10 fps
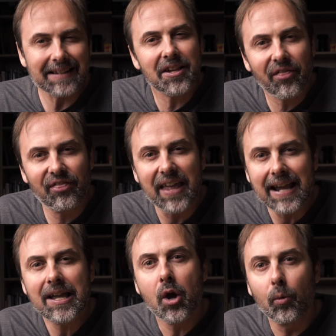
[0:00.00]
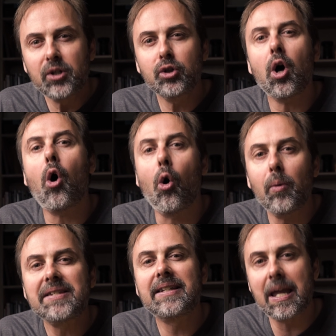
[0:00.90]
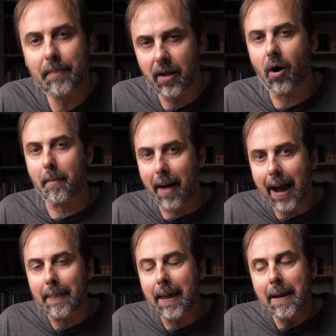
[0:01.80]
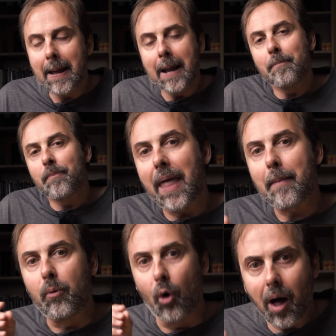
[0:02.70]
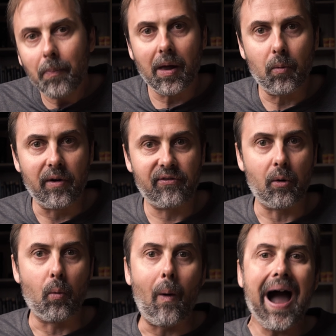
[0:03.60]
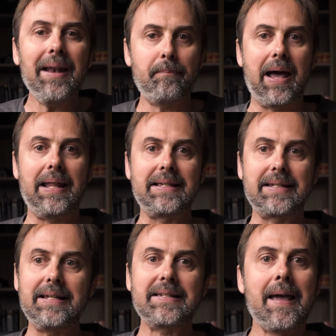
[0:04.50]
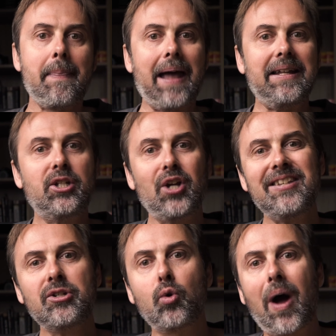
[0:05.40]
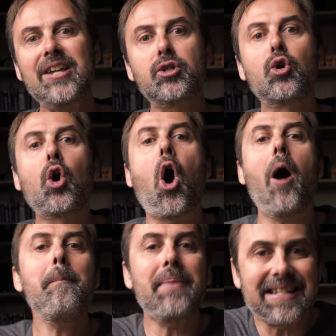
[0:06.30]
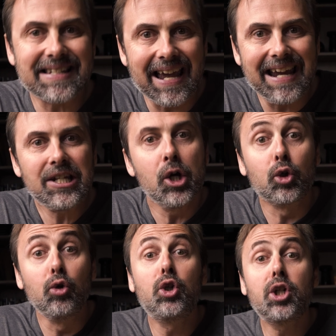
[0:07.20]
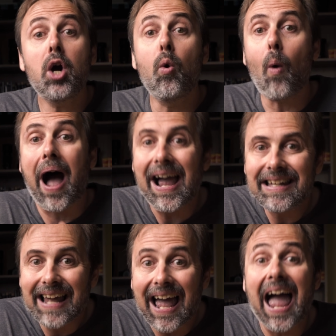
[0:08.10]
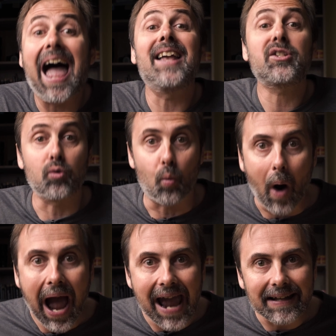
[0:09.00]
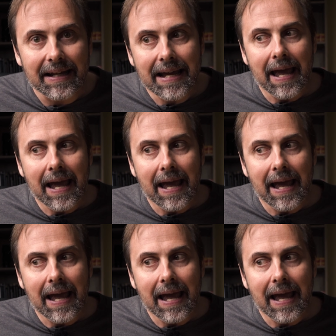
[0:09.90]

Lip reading: That's a thing we should always keep in our mind. The problem with the white balance is that it just tries to compensate to show white as white,